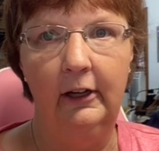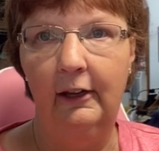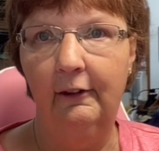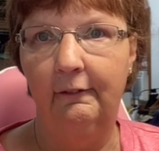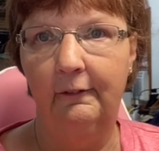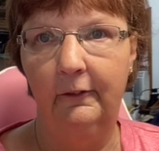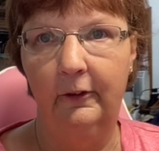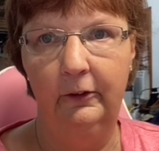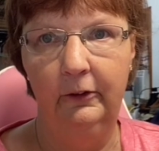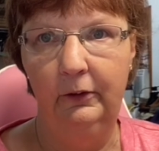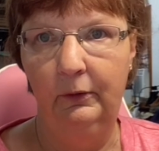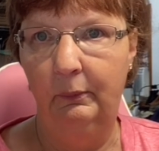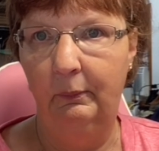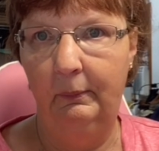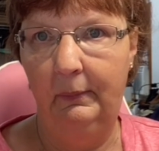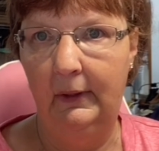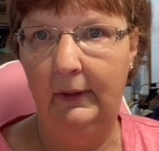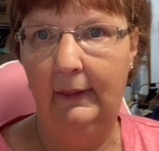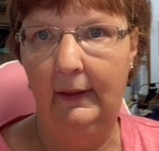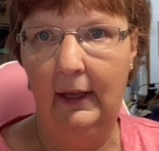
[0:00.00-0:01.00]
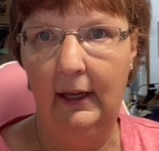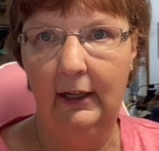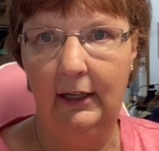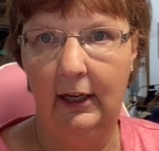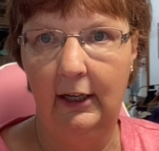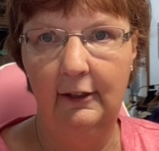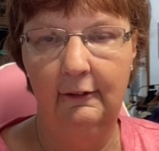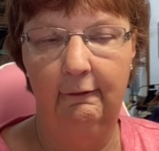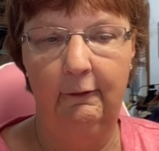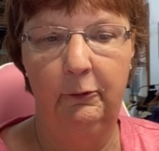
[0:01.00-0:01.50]
ever been that
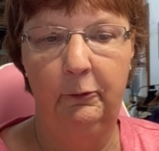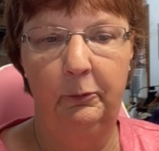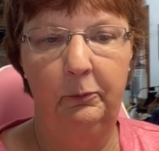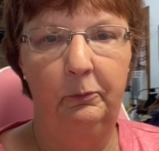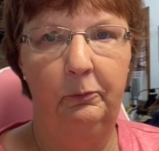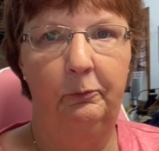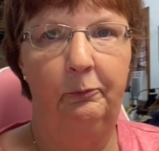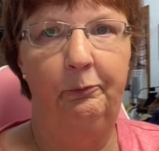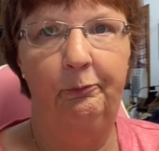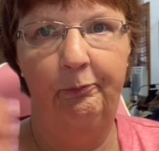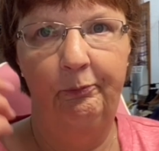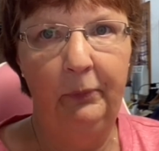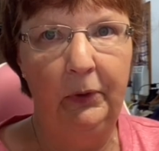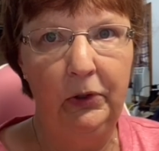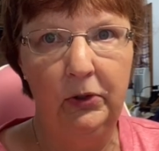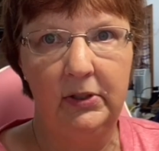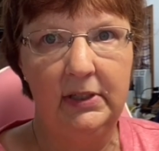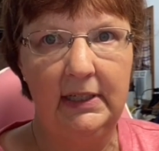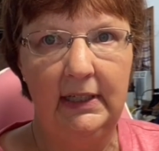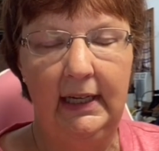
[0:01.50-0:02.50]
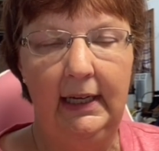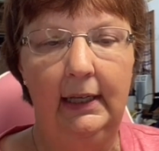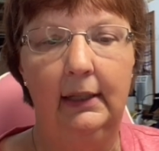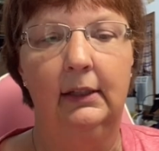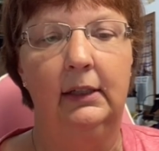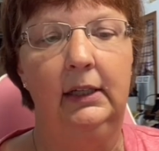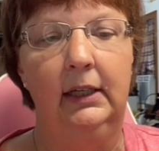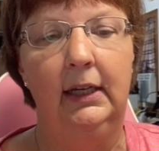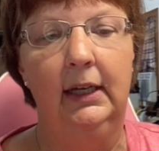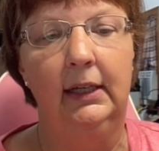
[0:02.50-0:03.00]
kind of a
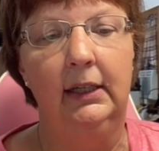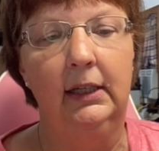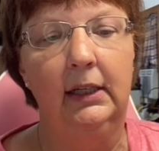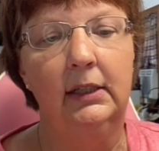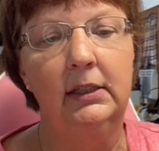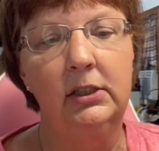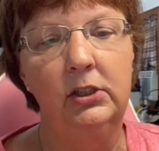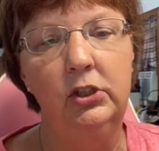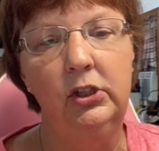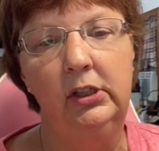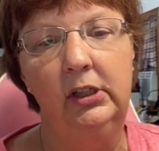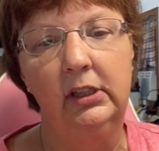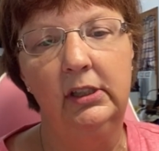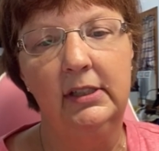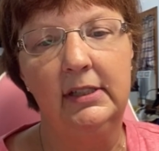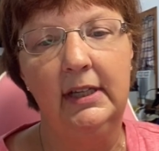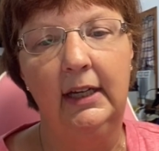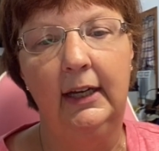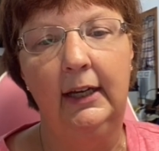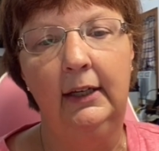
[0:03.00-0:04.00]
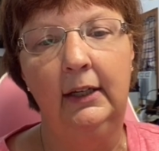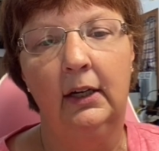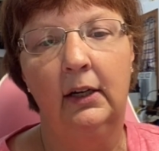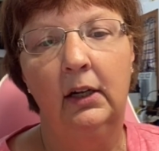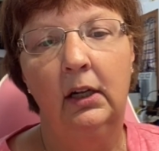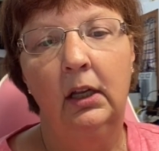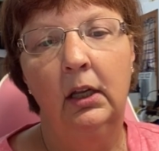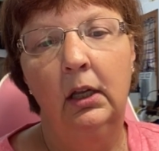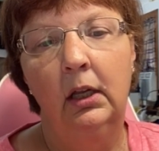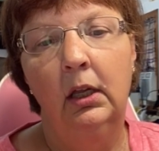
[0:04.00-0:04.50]
personality, I guess you could say.
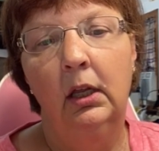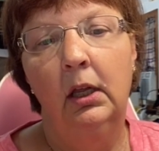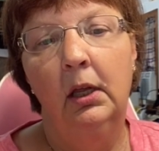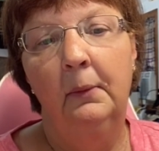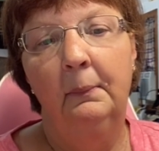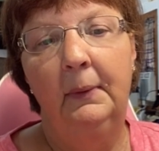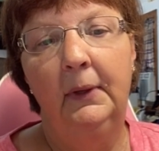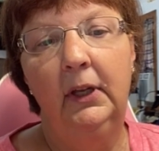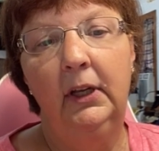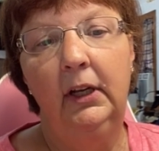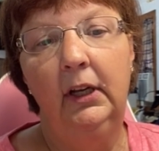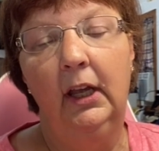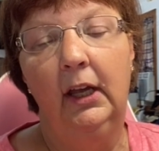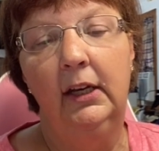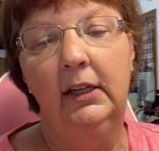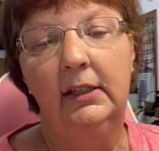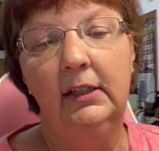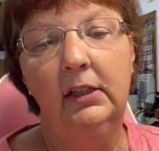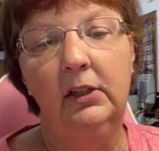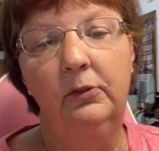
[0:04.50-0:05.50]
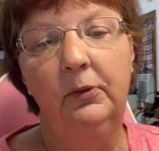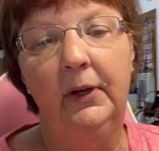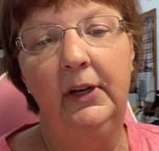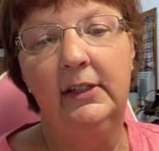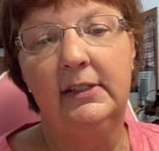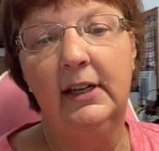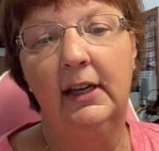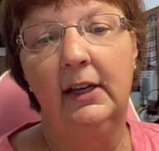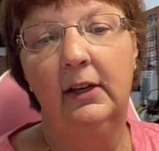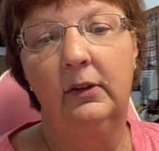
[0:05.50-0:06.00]
But I did write
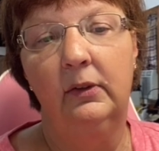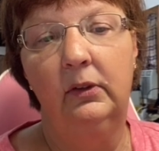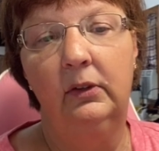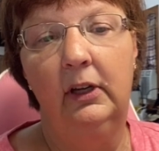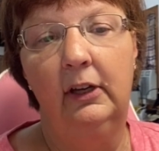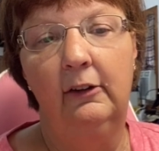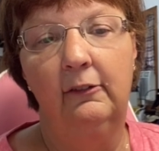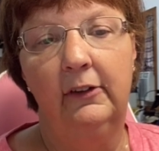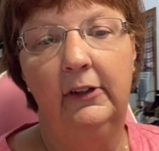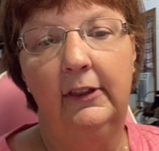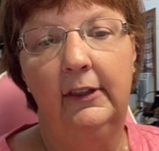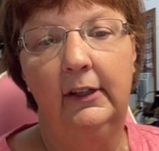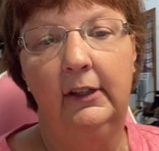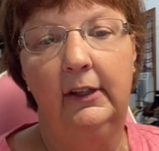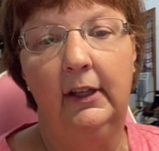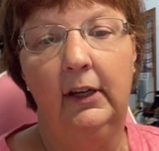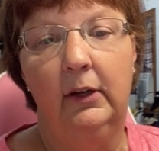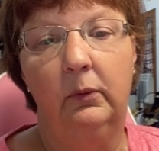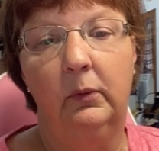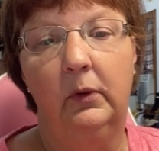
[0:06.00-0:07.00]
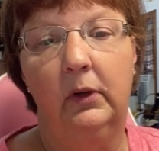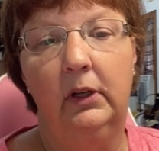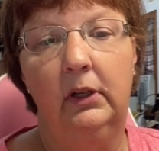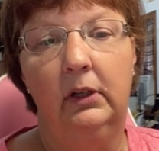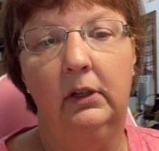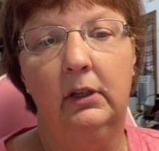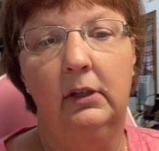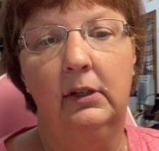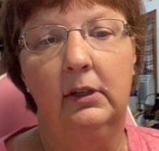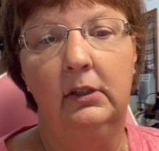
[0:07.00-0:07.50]
down everything that I
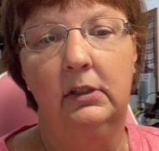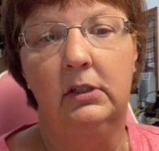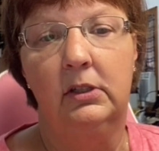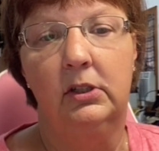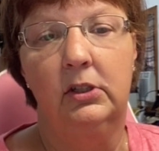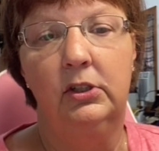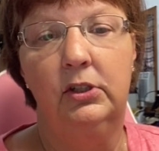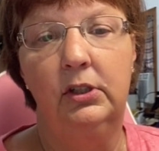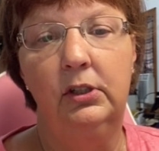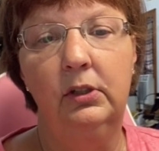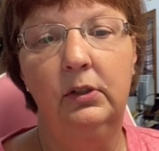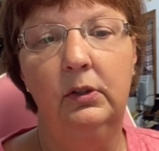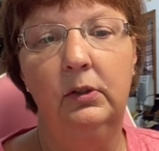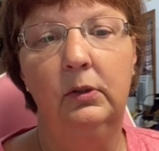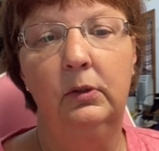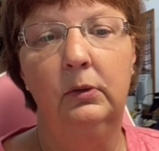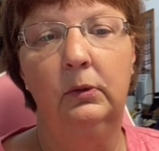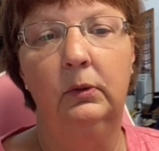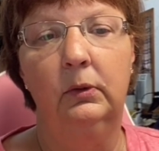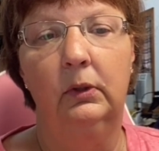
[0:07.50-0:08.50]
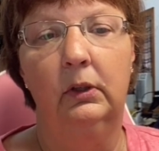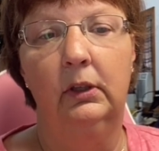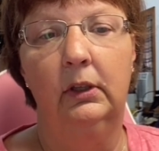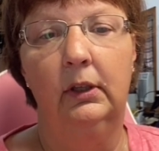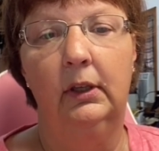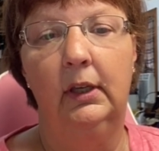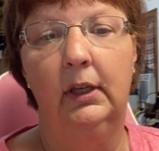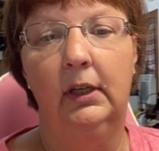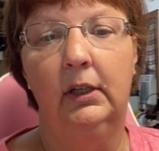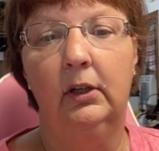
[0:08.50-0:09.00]
wanted to do
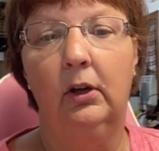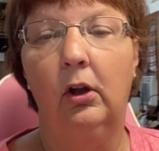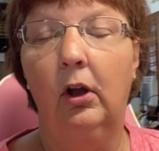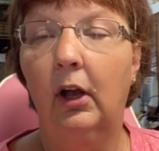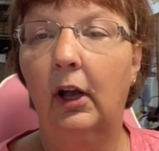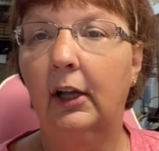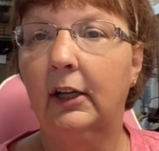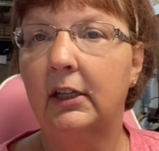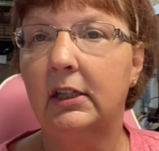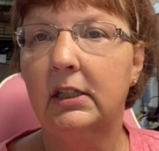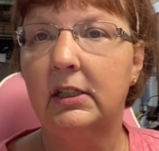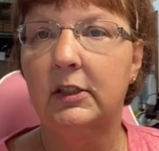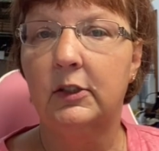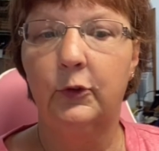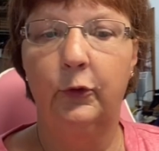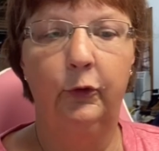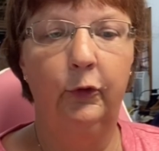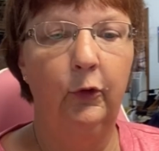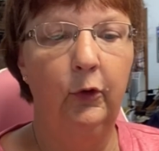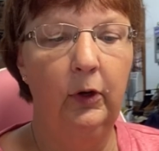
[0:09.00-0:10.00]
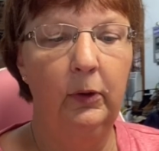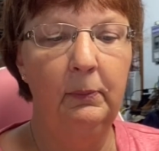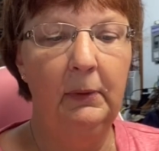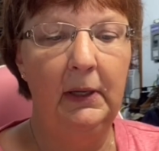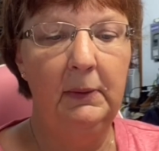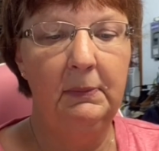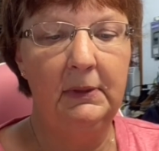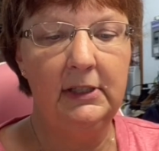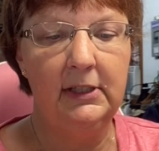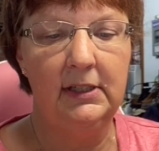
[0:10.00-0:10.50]
in August for my
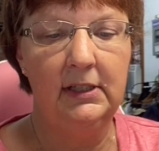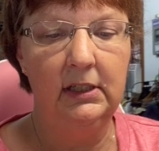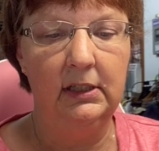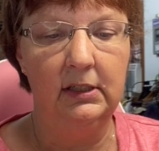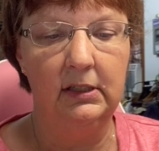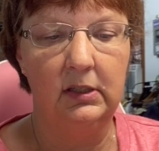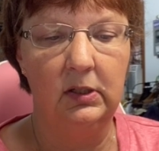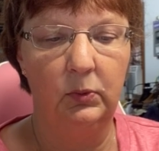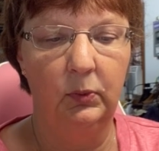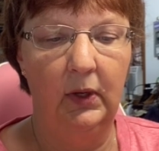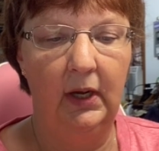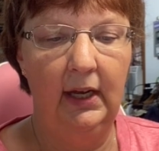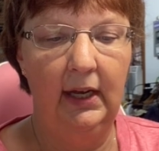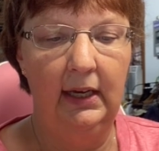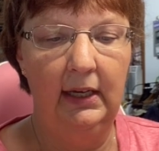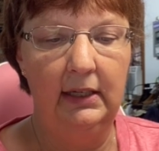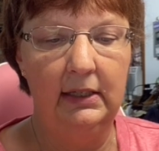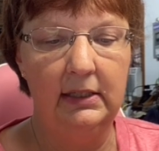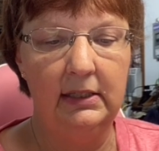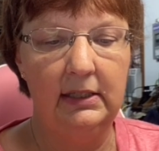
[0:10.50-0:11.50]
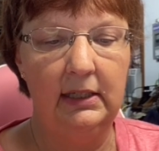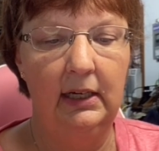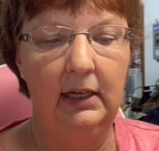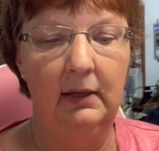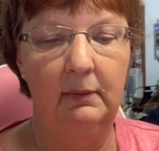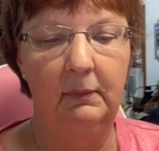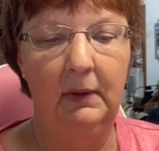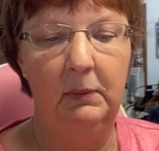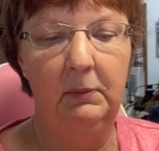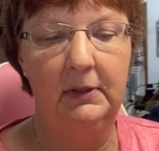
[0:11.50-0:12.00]
business wise and
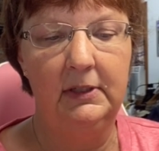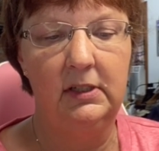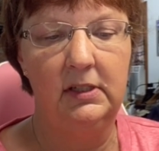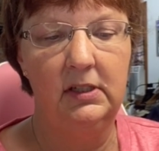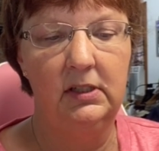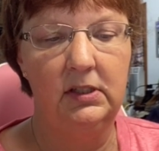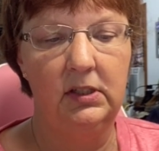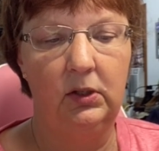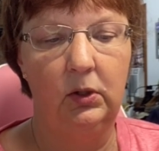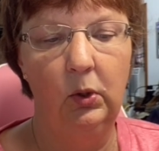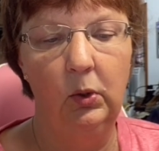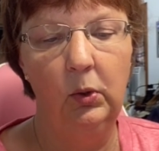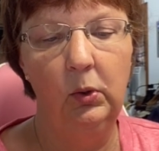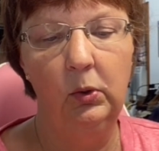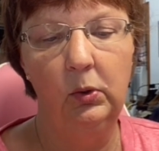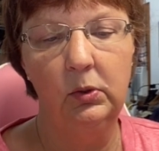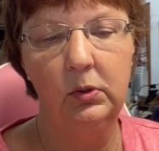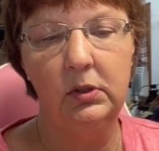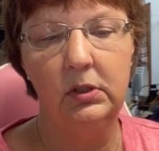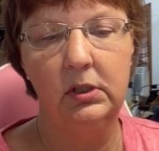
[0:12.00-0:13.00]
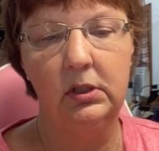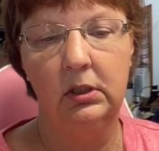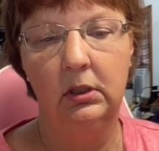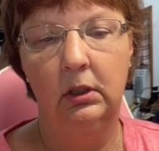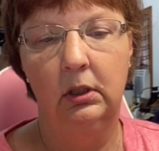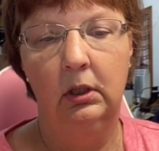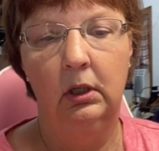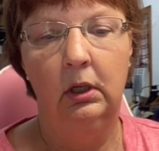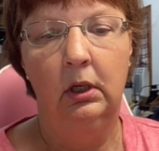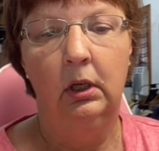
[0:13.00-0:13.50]
my business goals.
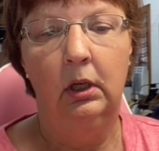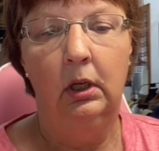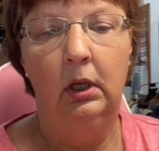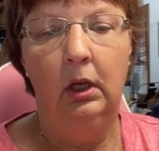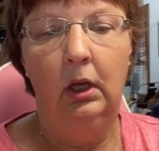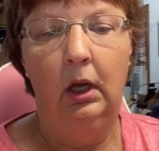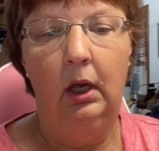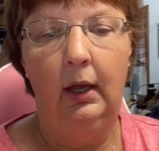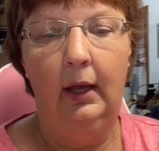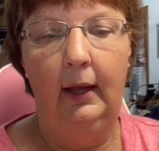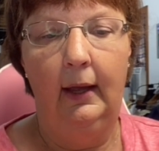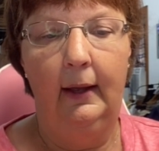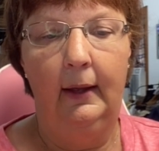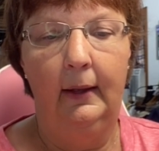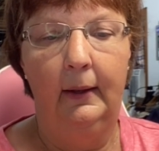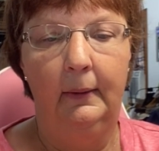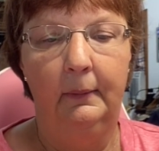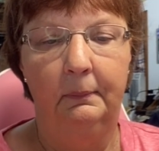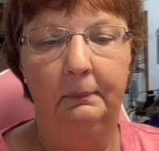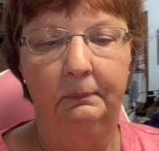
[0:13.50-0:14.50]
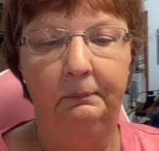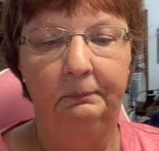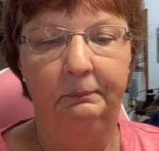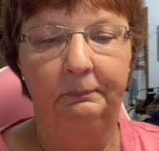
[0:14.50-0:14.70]
And